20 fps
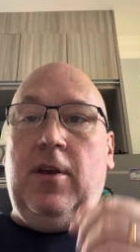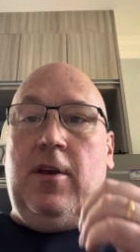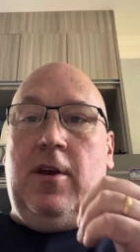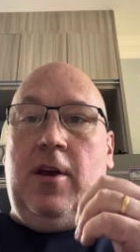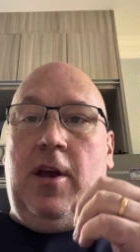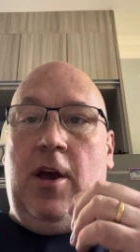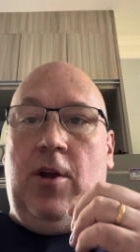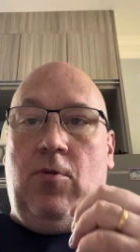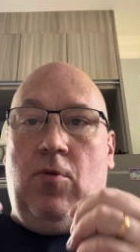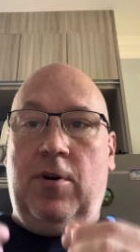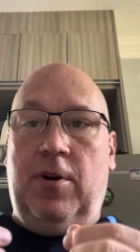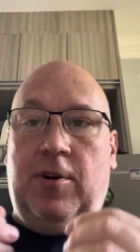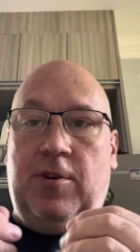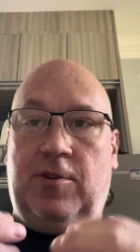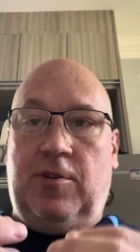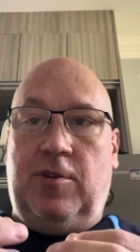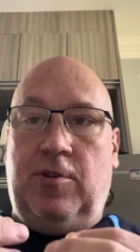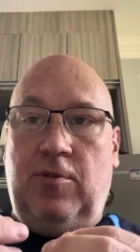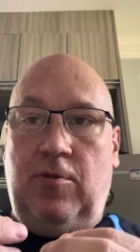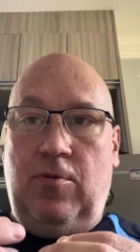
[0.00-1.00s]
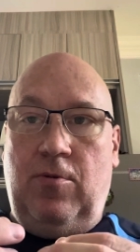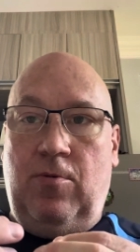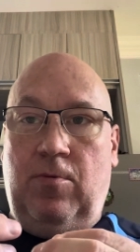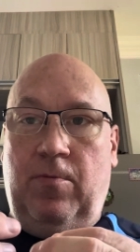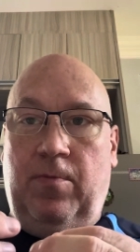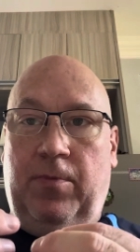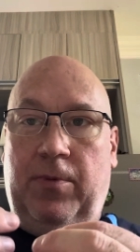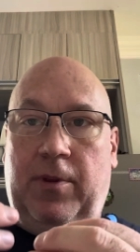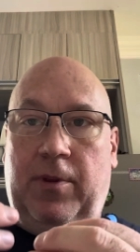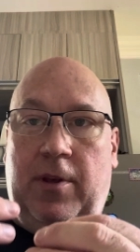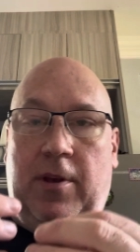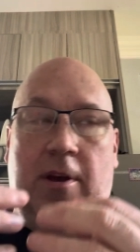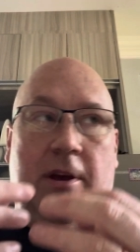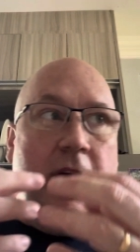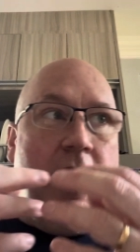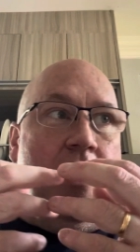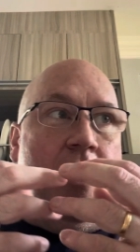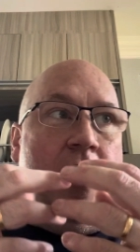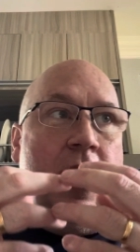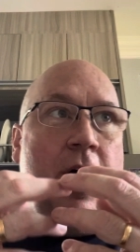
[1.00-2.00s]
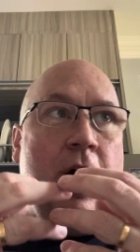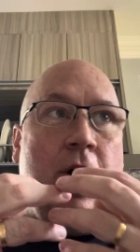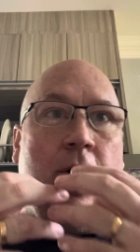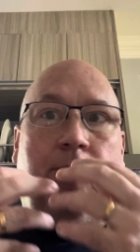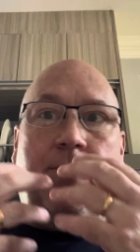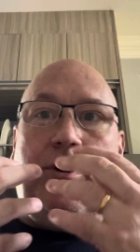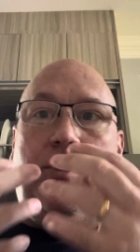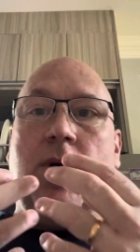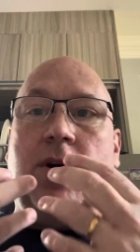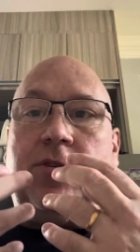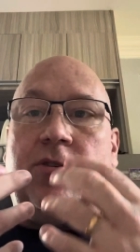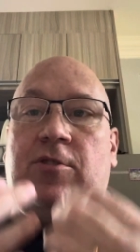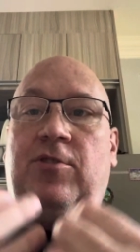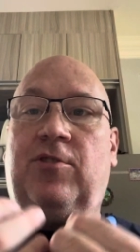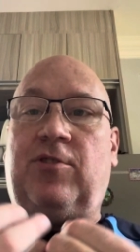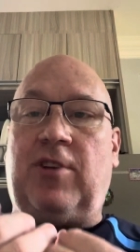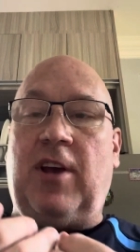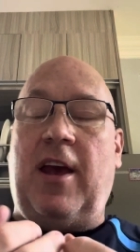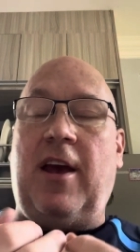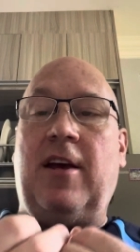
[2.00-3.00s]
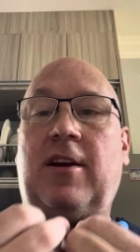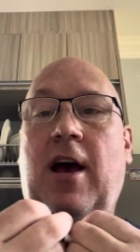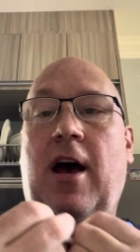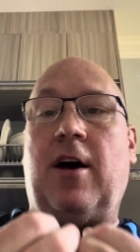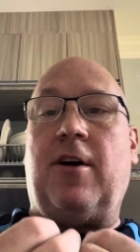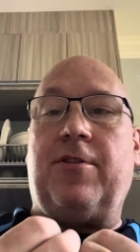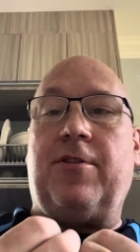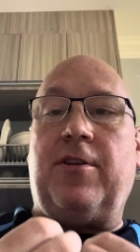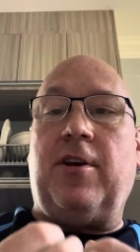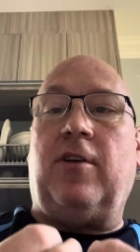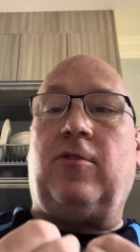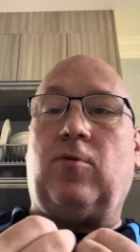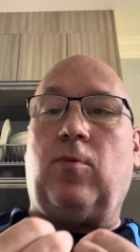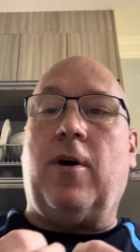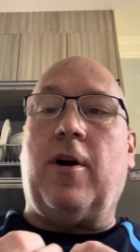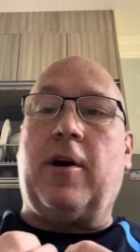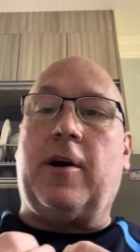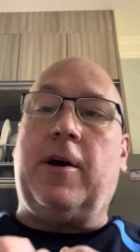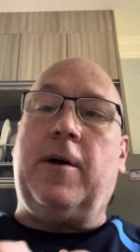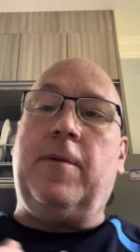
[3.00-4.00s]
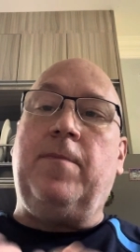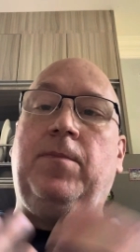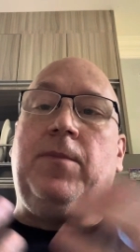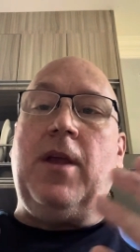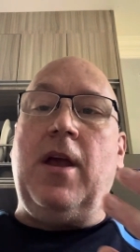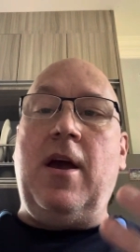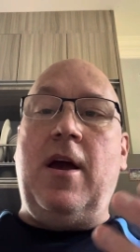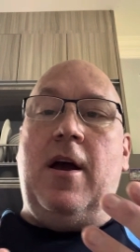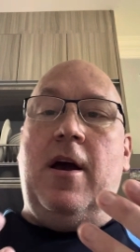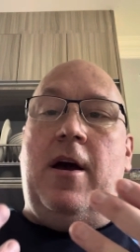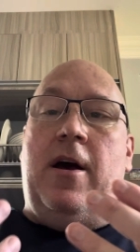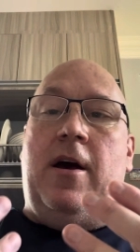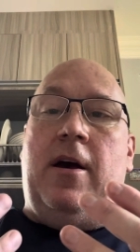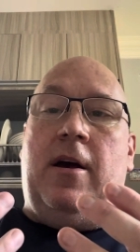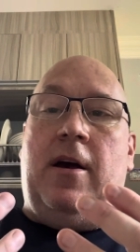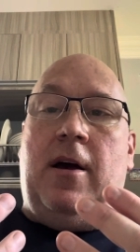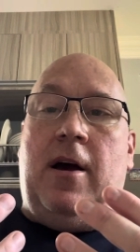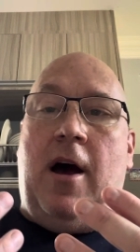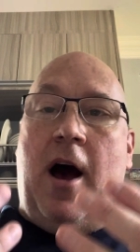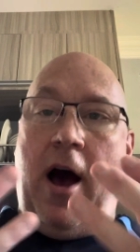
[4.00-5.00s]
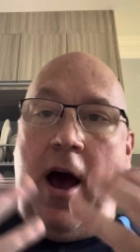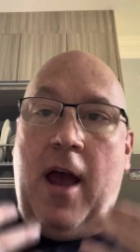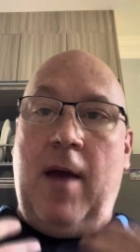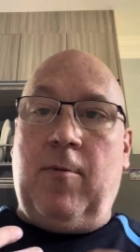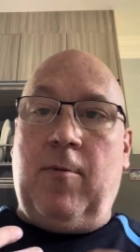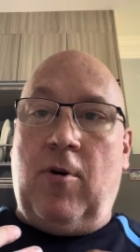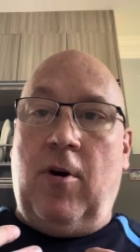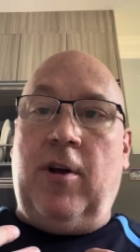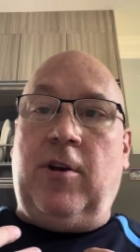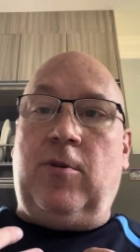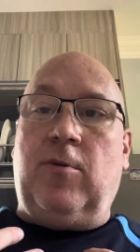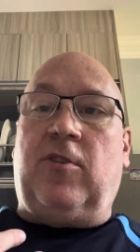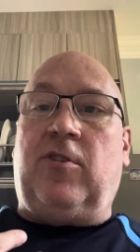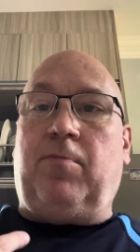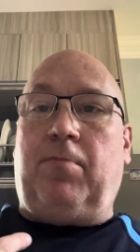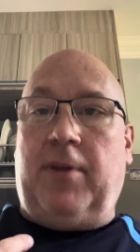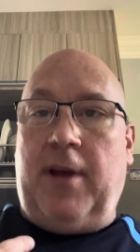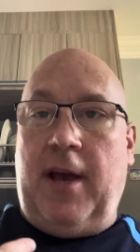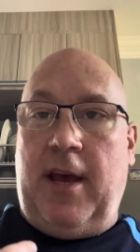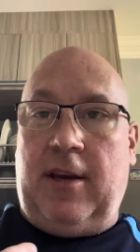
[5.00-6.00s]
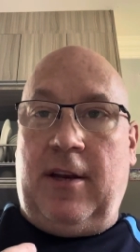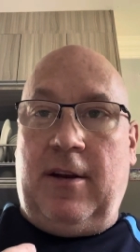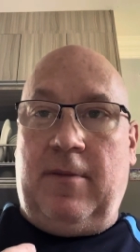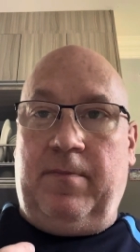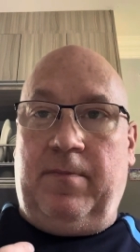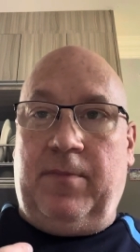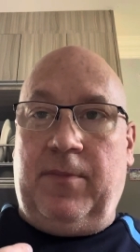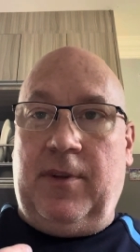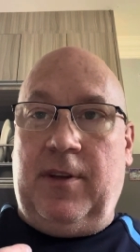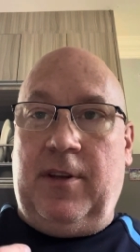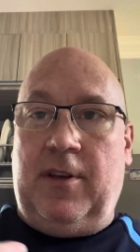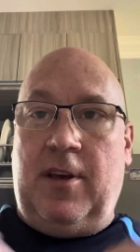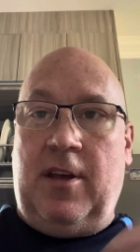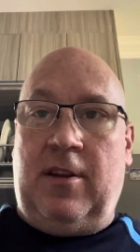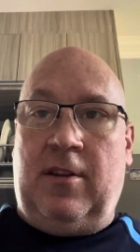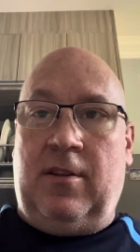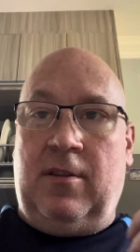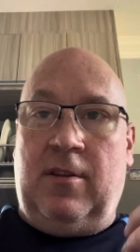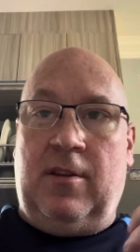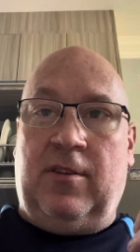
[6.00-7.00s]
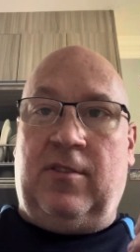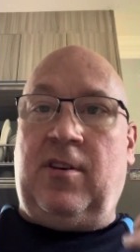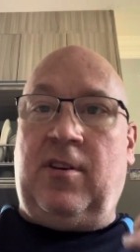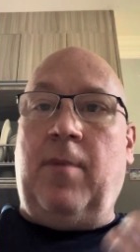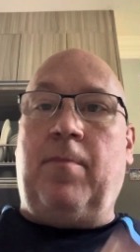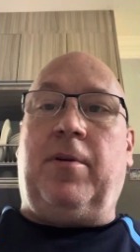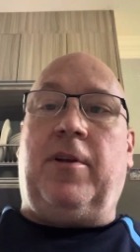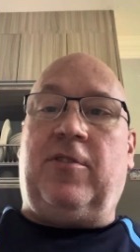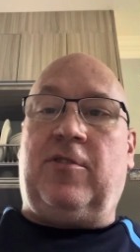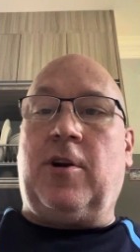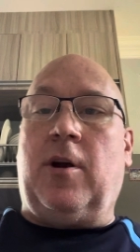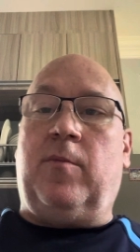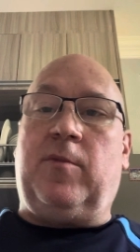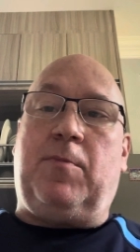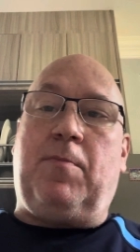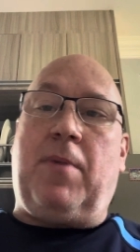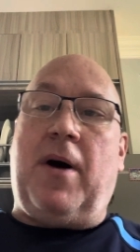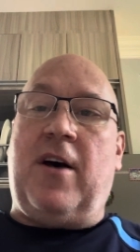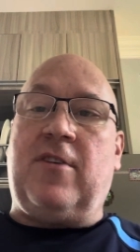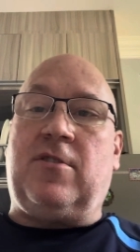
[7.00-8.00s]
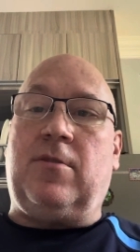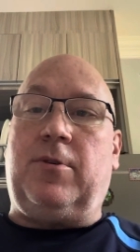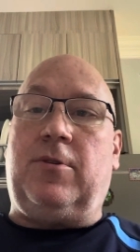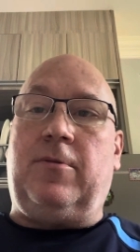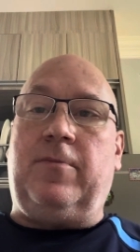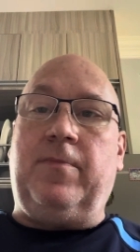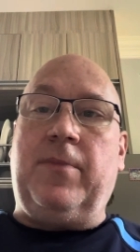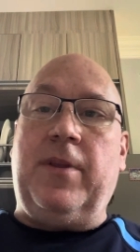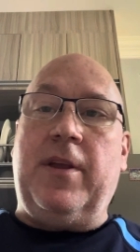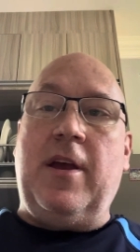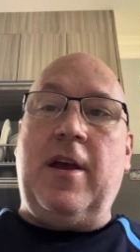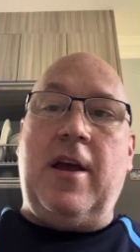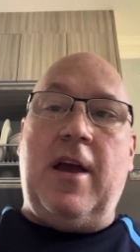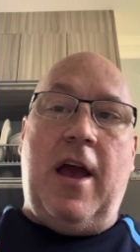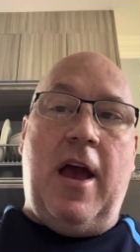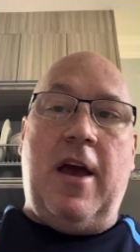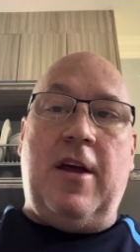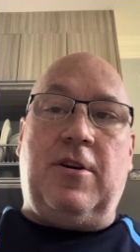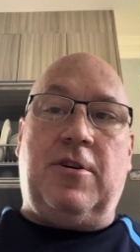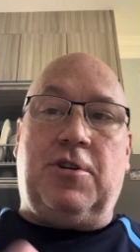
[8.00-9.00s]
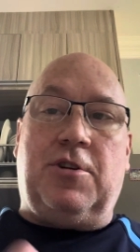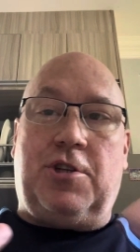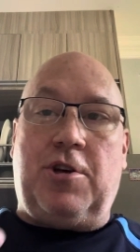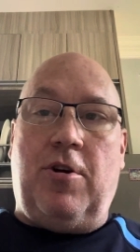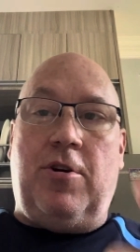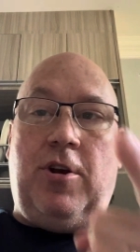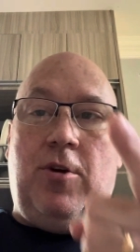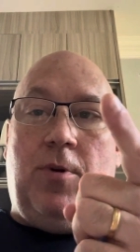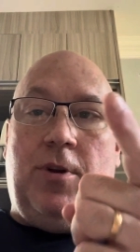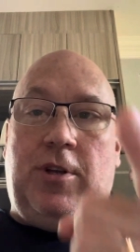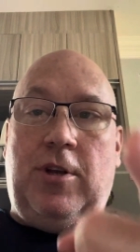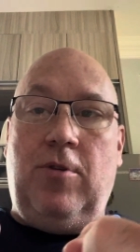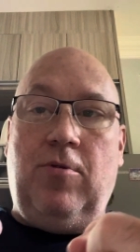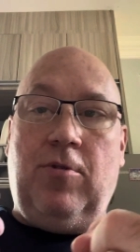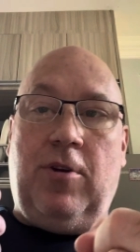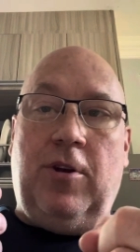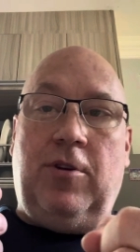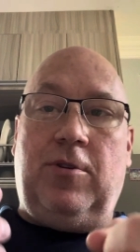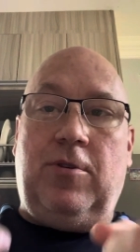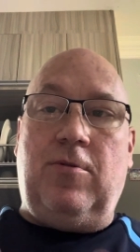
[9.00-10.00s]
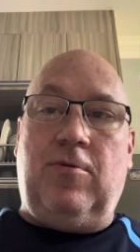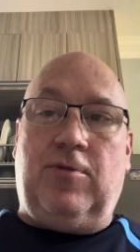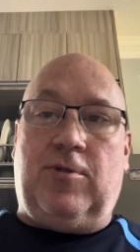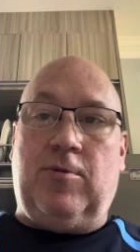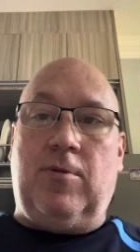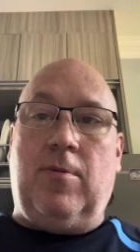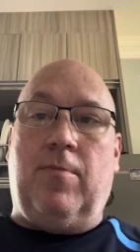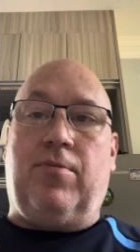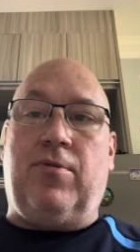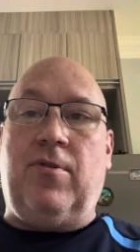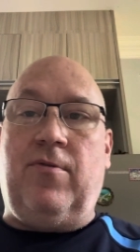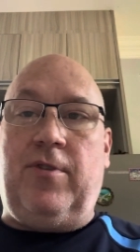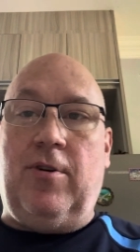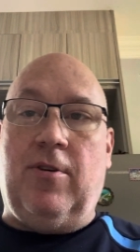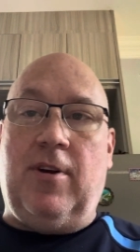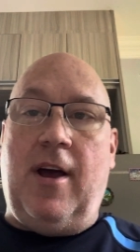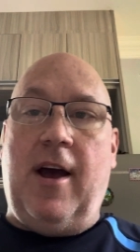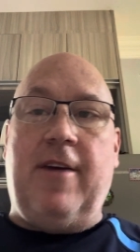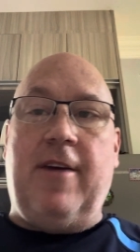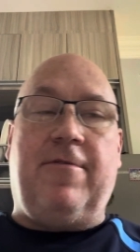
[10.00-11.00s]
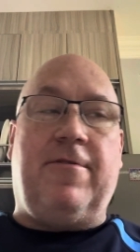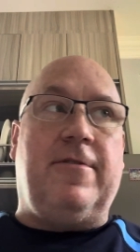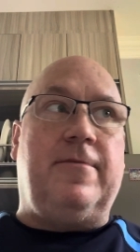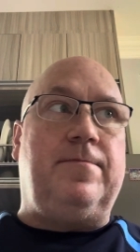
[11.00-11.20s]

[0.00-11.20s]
In order to help you understand how things work, I am going to explain it in the simplest terms possible and show you what you can do to improve your life.